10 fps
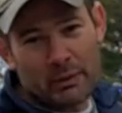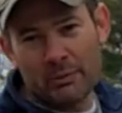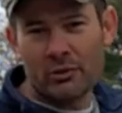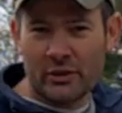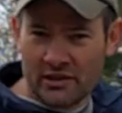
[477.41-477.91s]
might be
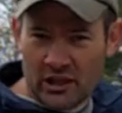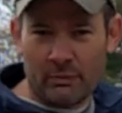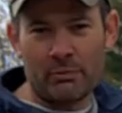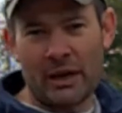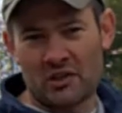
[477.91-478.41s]
able to reach
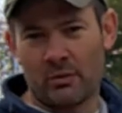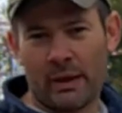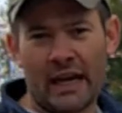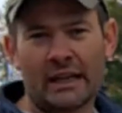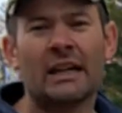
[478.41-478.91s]
up and measure
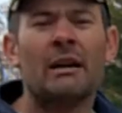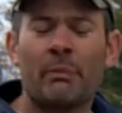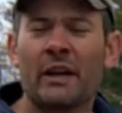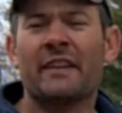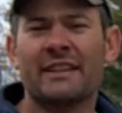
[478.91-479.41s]
back.
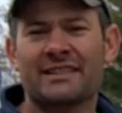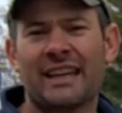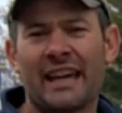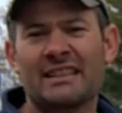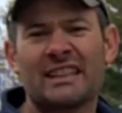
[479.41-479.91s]
But in this
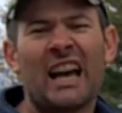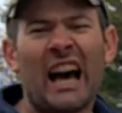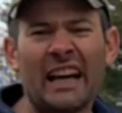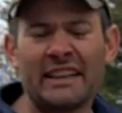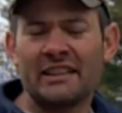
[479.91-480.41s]
case, I